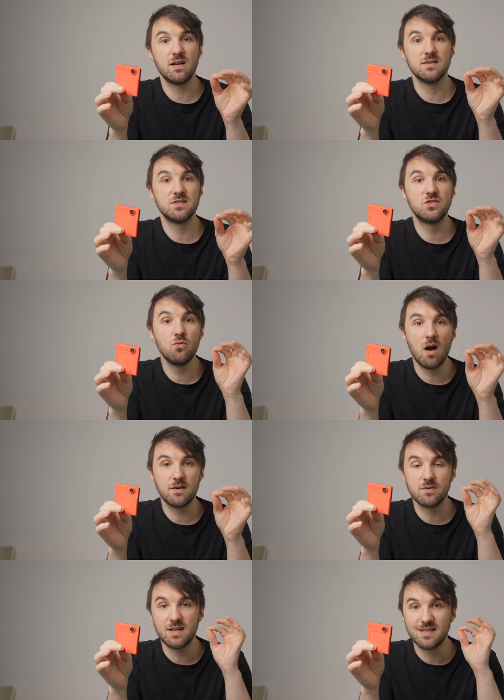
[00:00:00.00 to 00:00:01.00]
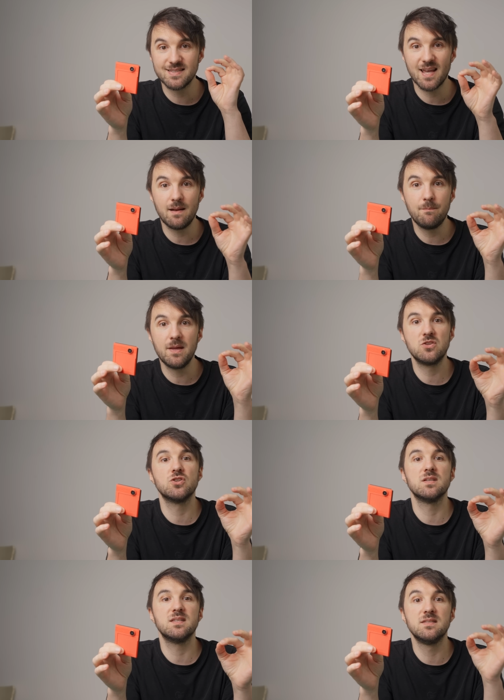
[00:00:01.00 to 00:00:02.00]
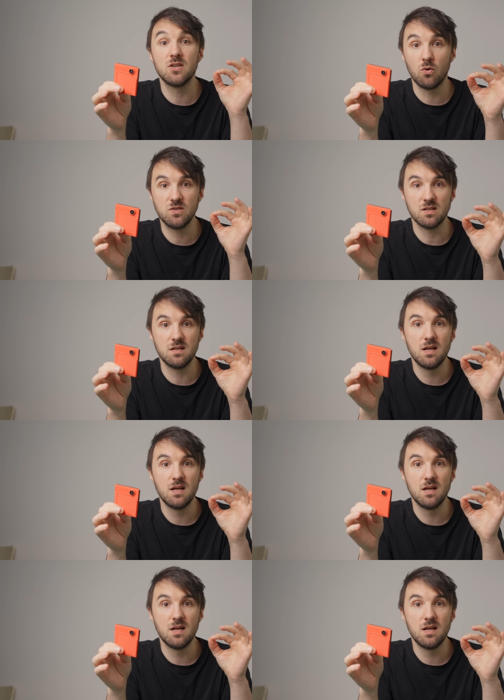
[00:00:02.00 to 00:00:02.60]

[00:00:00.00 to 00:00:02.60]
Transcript: us 210 pictures in total.